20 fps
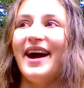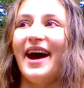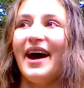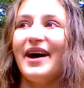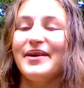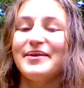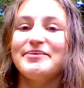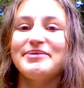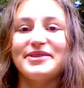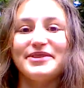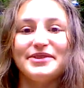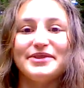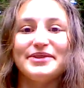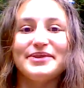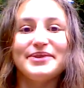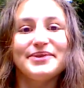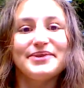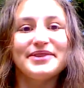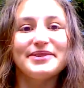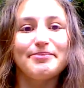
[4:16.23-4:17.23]
helps
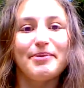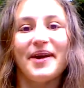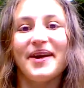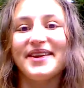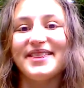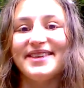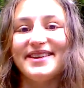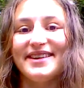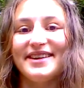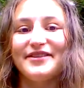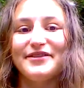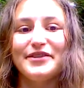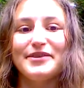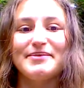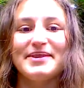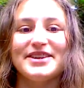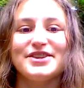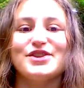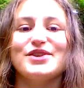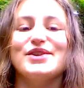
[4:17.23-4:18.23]
to spread the
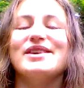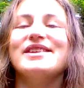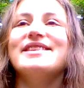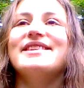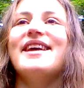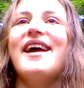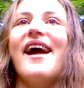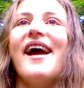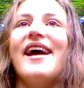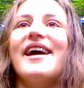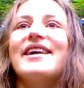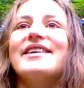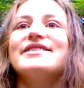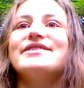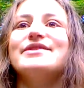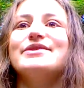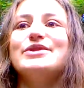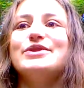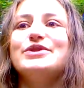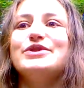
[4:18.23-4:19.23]
information and